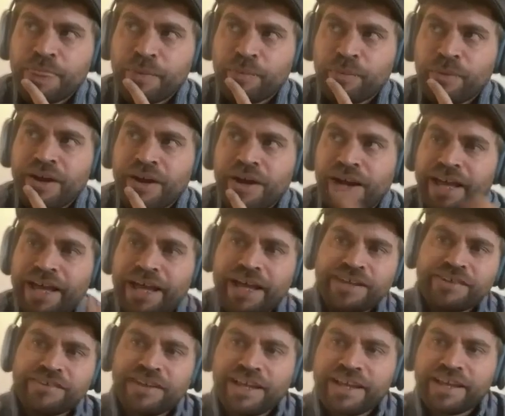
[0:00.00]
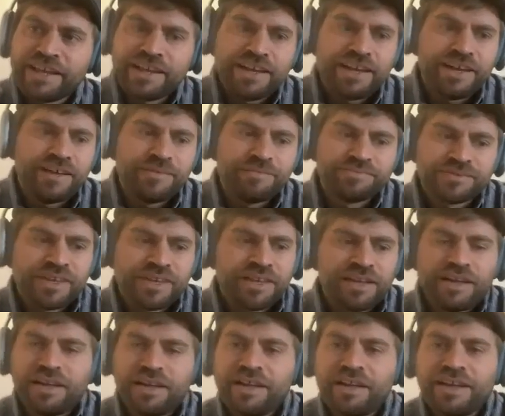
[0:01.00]
where I had like an
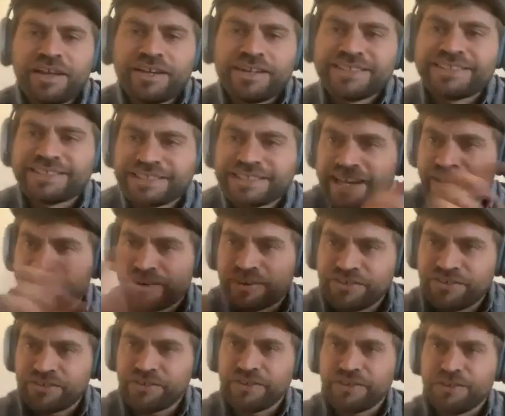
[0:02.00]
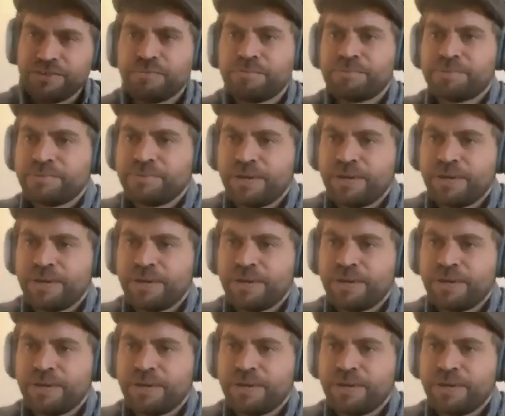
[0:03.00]
Astera tube